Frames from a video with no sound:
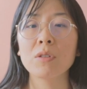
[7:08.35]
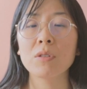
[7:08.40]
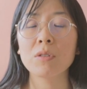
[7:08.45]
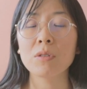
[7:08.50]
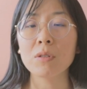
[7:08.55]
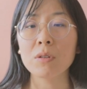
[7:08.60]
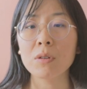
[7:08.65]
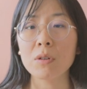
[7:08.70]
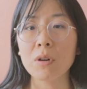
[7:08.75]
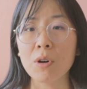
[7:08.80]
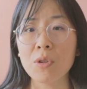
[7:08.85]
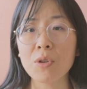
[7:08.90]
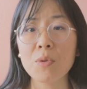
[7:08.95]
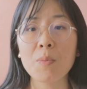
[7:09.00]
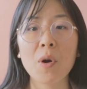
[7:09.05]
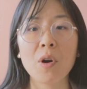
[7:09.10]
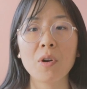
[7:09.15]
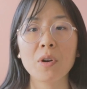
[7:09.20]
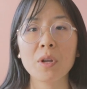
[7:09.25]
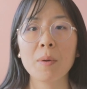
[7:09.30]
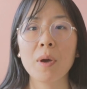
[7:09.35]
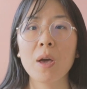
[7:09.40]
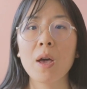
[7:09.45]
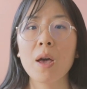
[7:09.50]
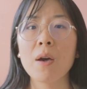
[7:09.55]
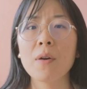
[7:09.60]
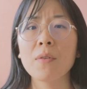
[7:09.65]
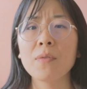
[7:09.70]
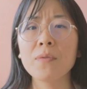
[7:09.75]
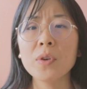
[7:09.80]
the other party
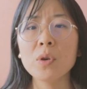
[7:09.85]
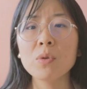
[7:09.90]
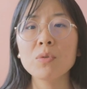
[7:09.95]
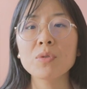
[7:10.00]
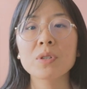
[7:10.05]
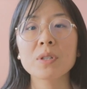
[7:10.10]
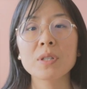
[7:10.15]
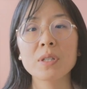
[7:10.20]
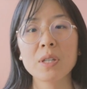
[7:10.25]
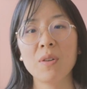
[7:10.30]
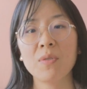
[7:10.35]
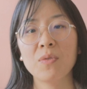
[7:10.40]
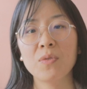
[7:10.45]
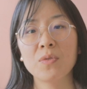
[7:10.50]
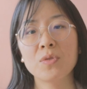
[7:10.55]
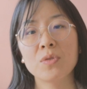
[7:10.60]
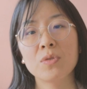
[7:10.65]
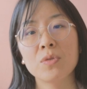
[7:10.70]
feels safe